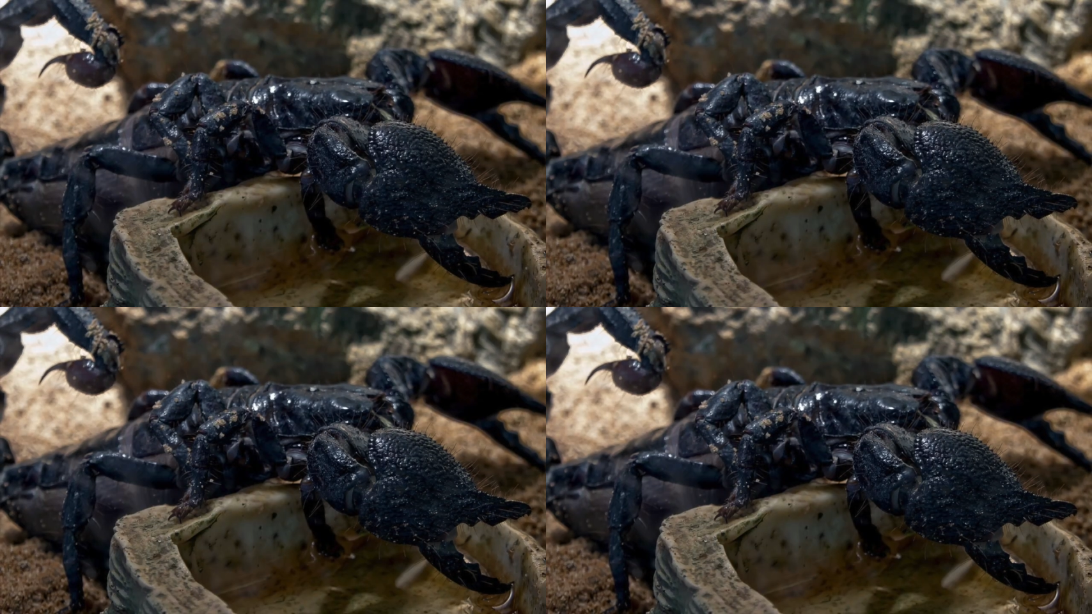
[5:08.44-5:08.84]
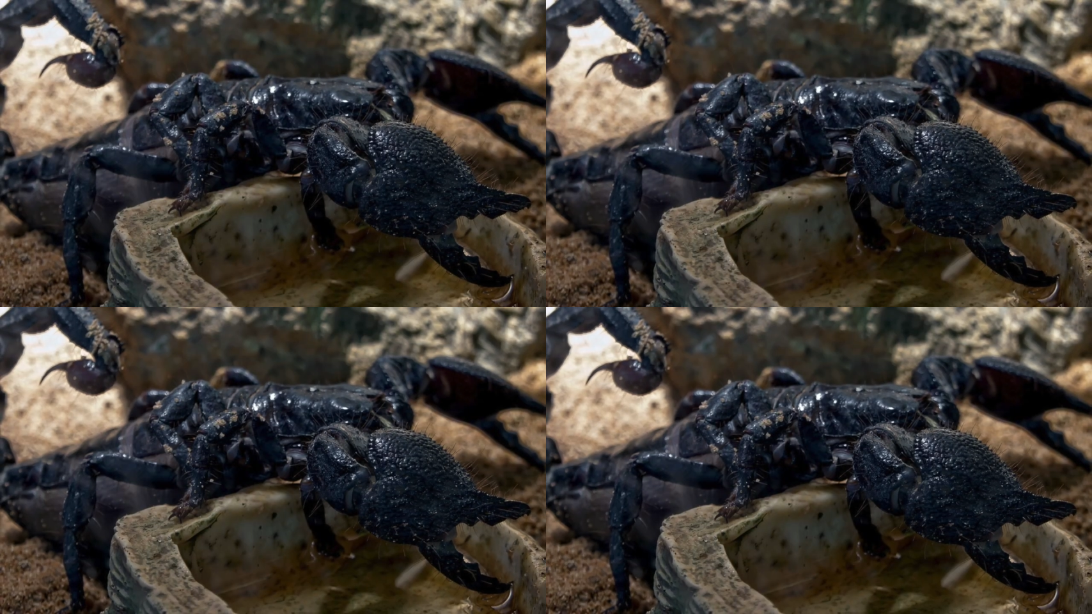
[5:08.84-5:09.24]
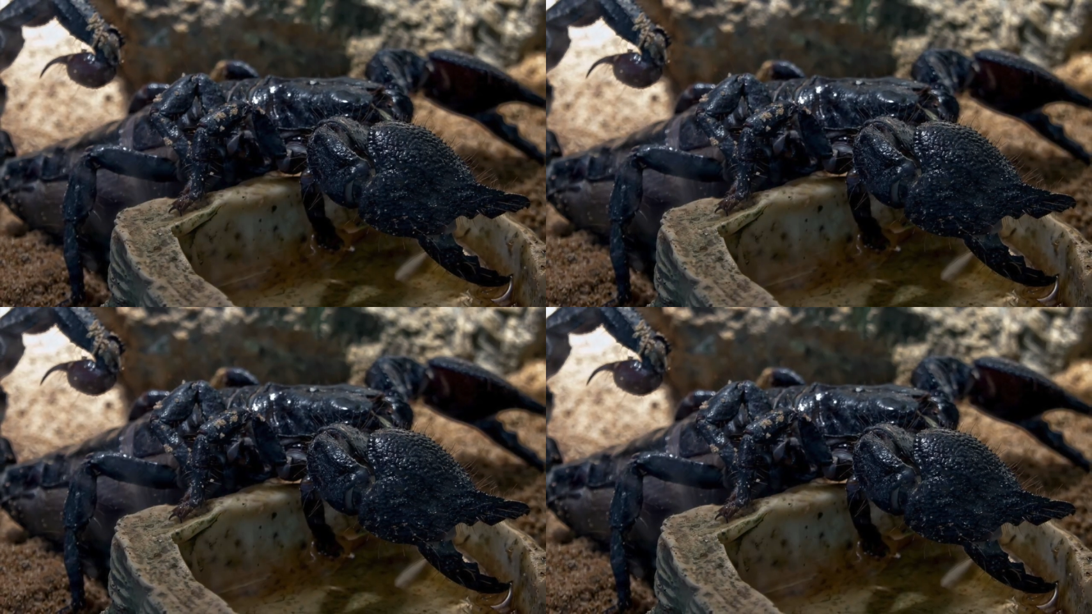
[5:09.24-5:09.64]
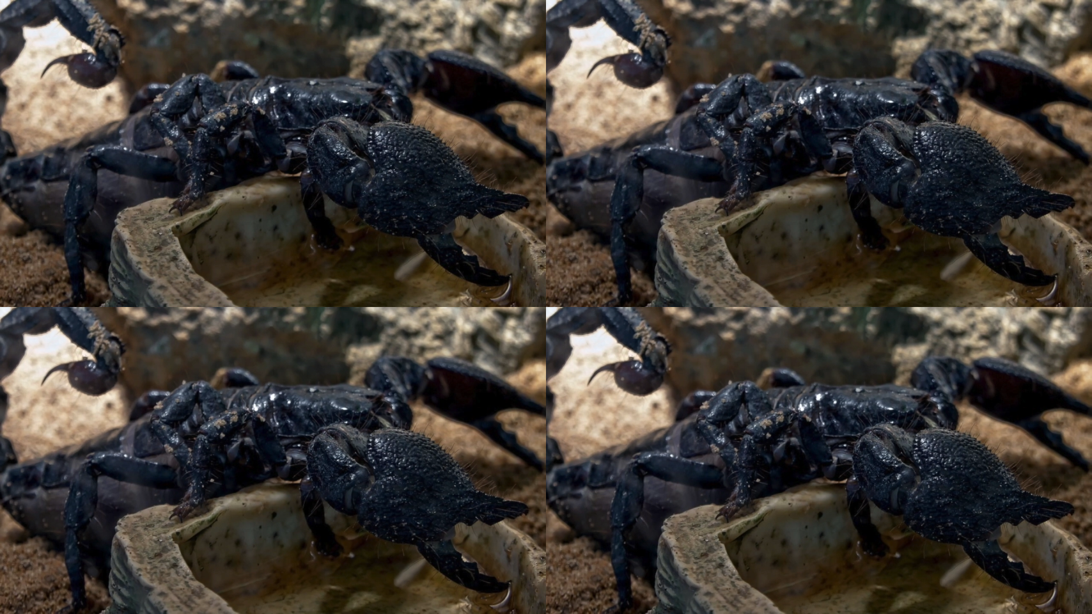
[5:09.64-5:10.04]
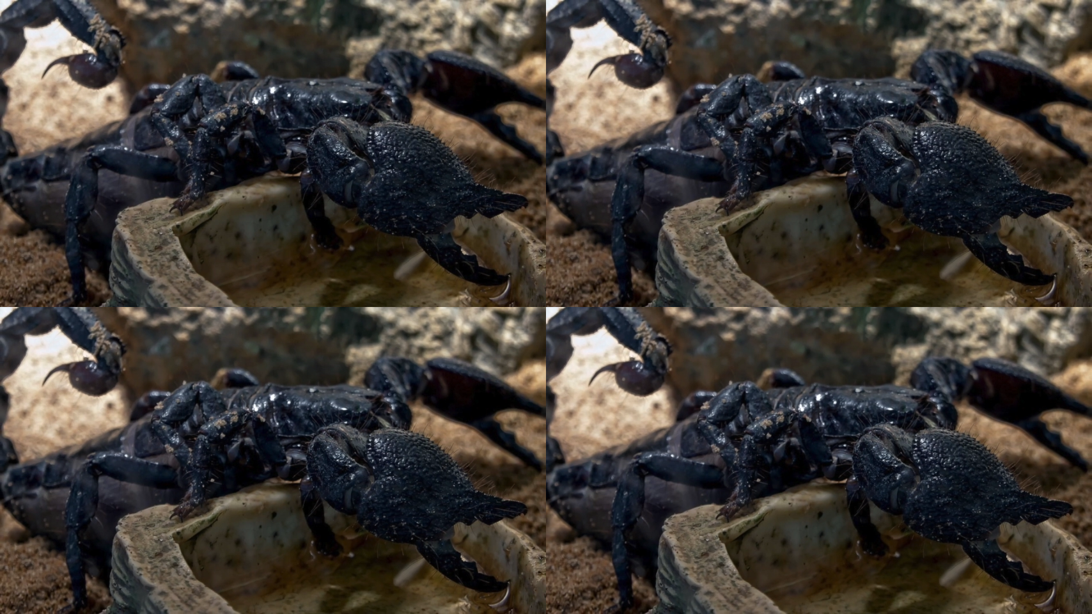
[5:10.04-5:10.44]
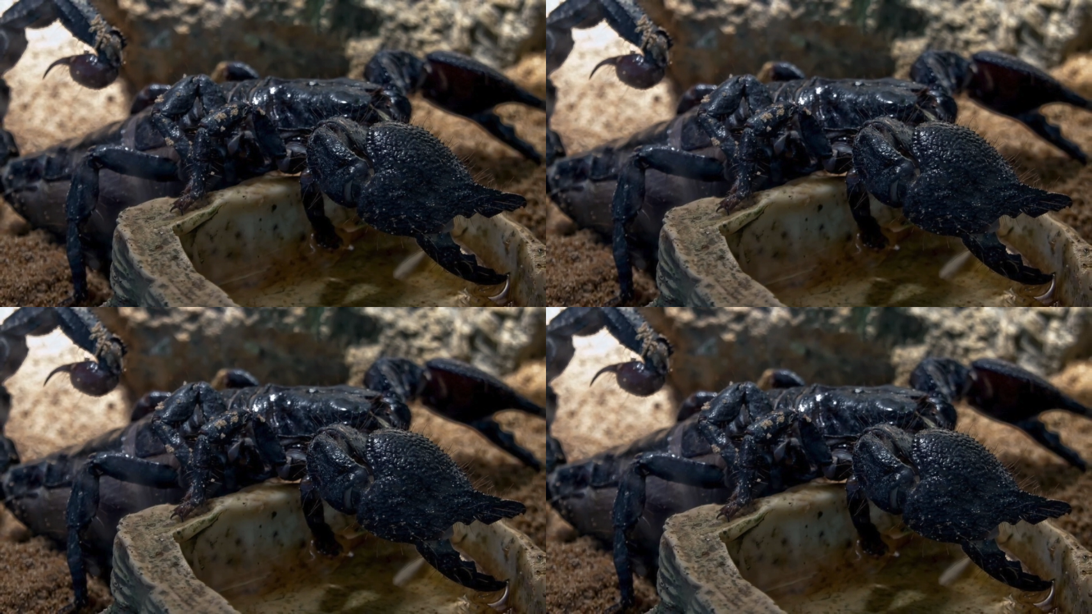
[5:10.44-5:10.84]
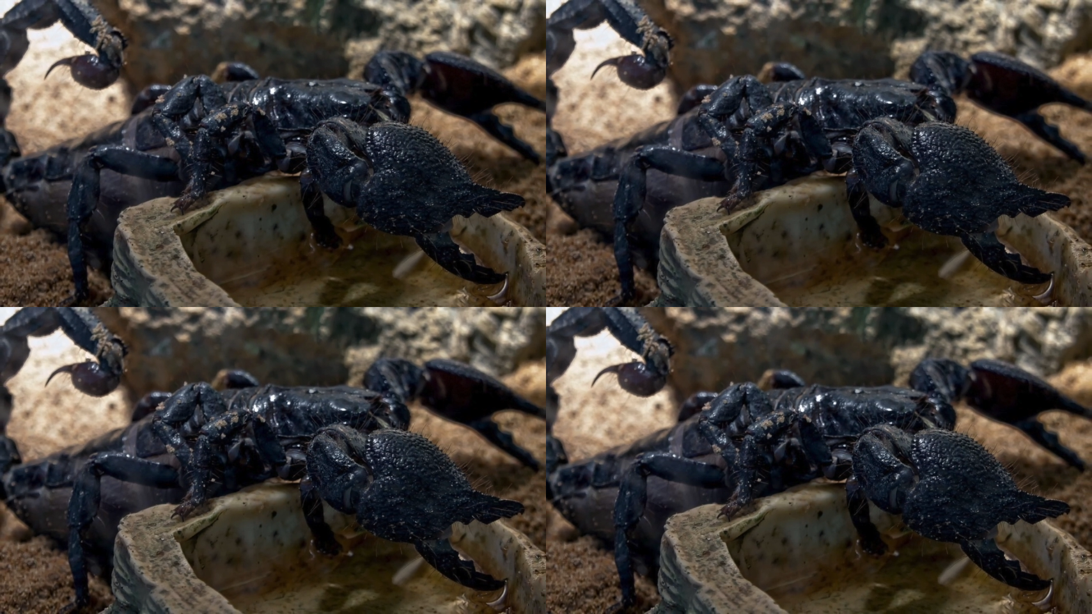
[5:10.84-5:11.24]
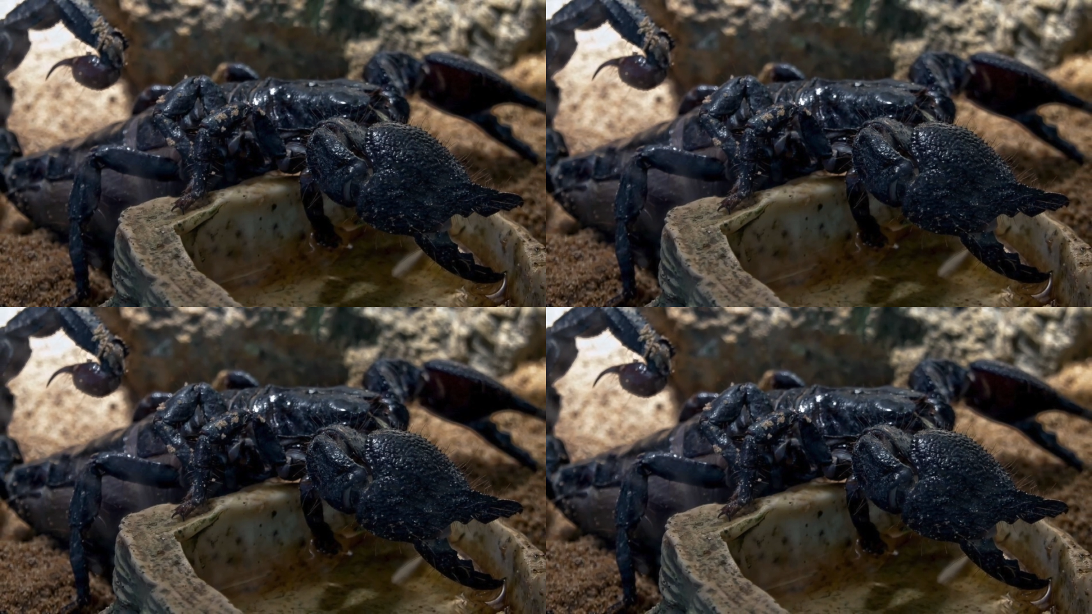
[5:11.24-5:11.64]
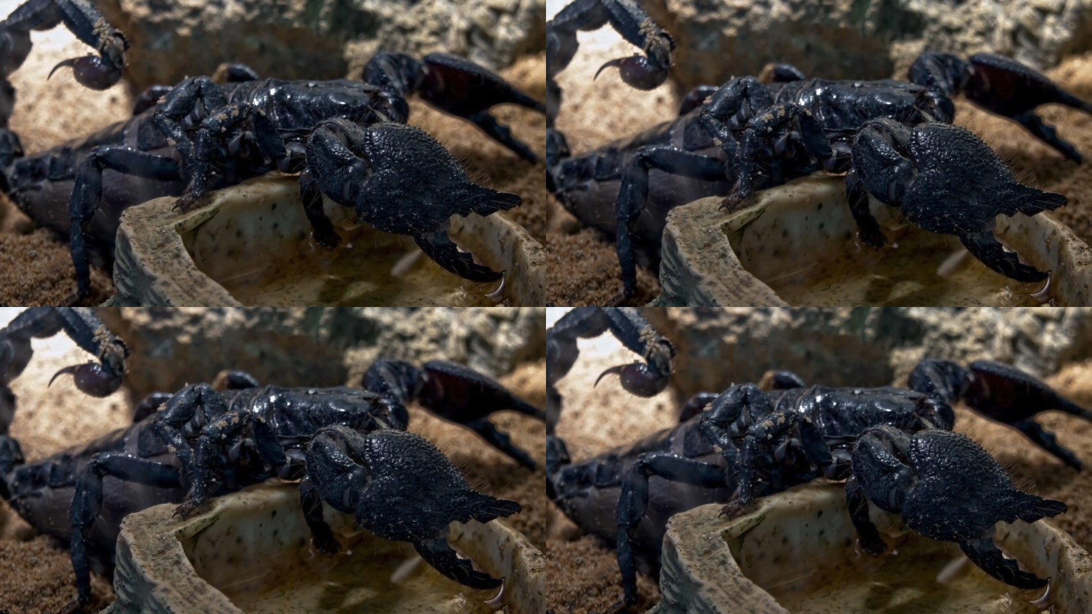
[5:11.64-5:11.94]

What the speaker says: Nobody's mouth can be seen.